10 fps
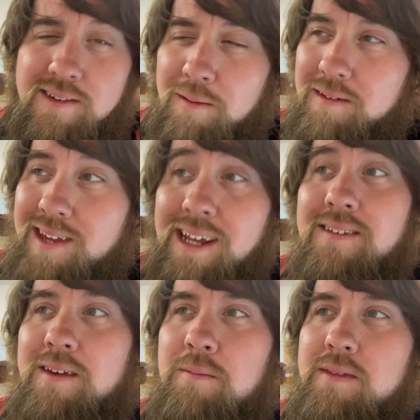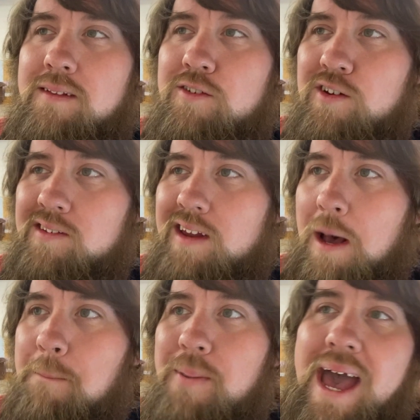So taking something that's just
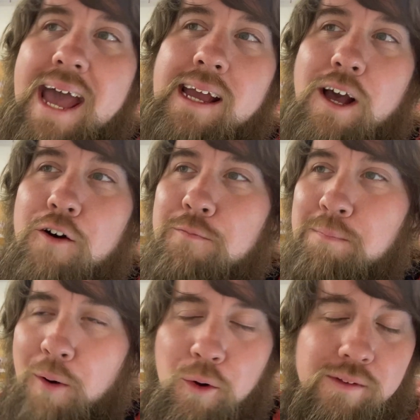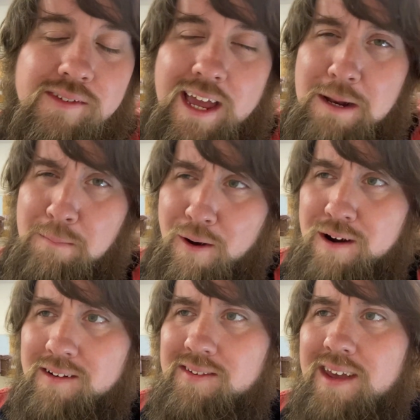a bag of bolts and
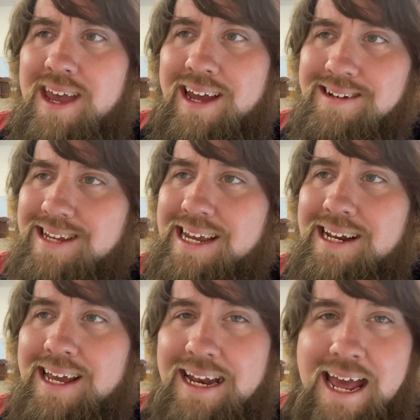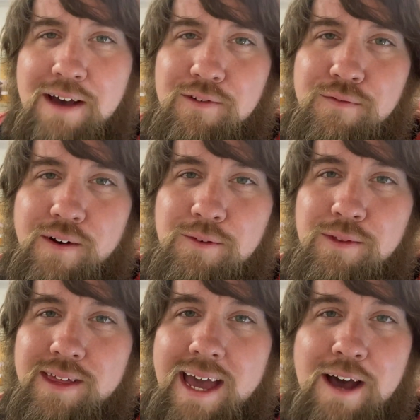parts and taking it and having fun
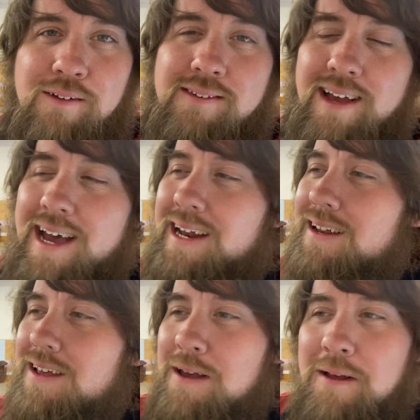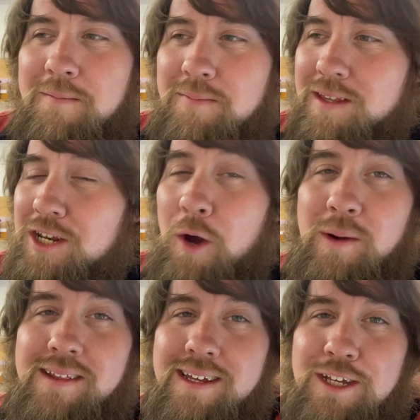with it outside,
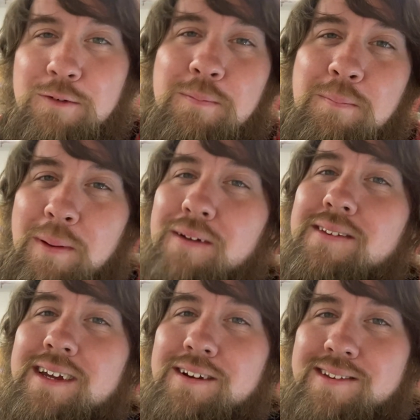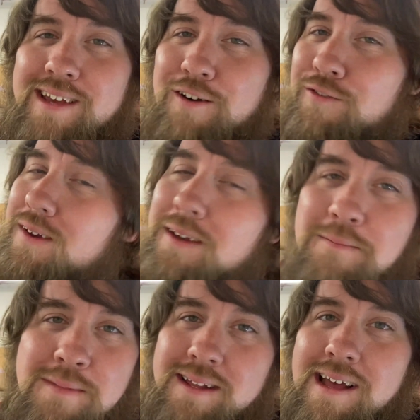knowing that you built it yourself,
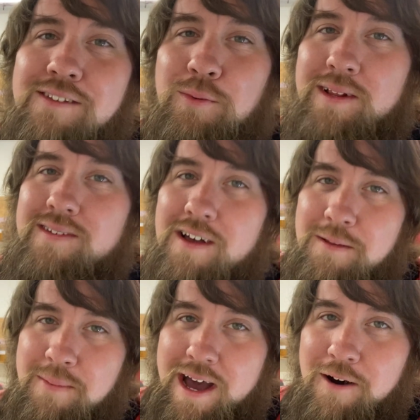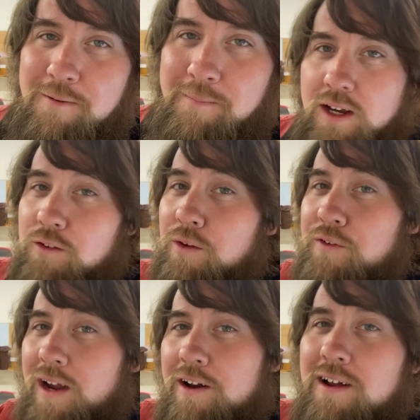man, that's what it's all about. So if
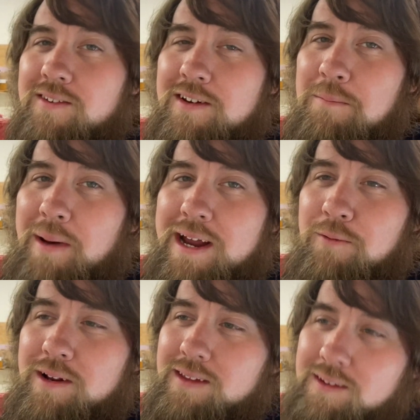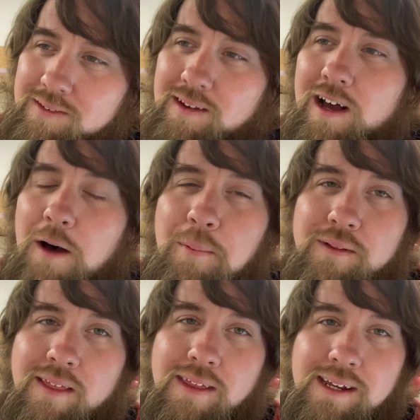you're interested in buying one of these, I'll
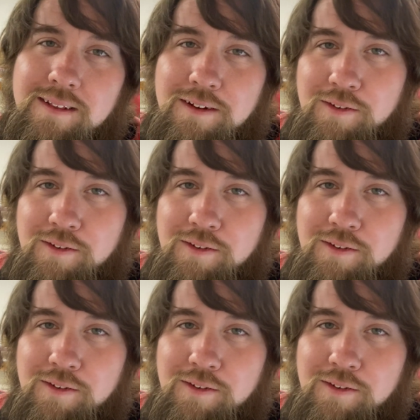put the link in the